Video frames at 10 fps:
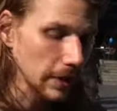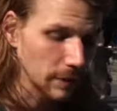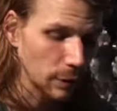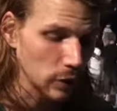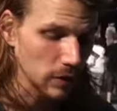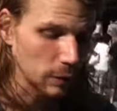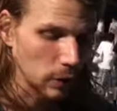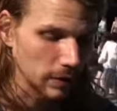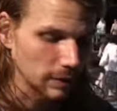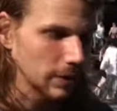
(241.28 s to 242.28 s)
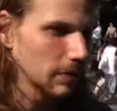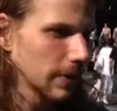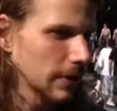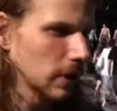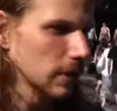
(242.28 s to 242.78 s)
Yeah, first of all, I feel
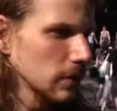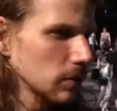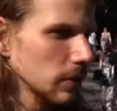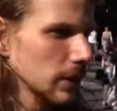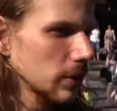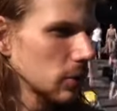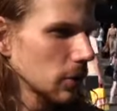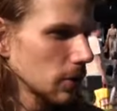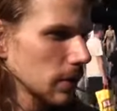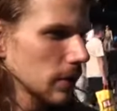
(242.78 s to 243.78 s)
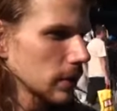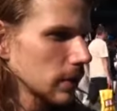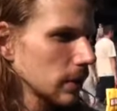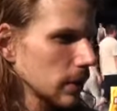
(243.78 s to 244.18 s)
very honored to be chosen